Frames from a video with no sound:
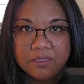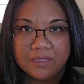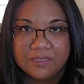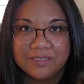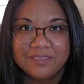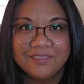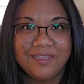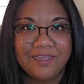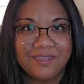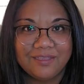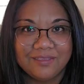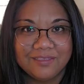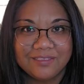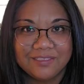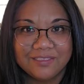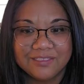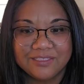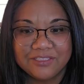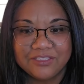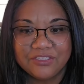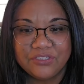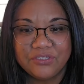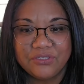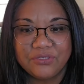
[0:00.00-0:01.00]

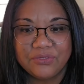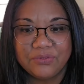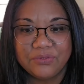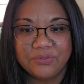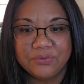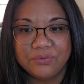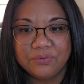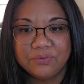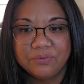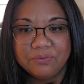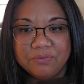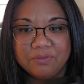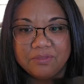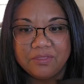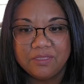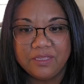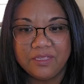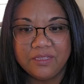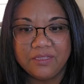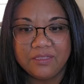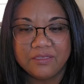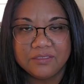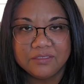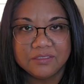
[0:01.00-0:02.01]
scents to
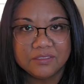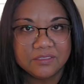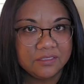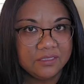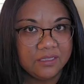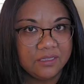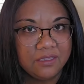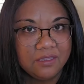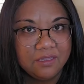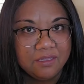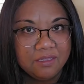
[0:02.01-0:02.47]
things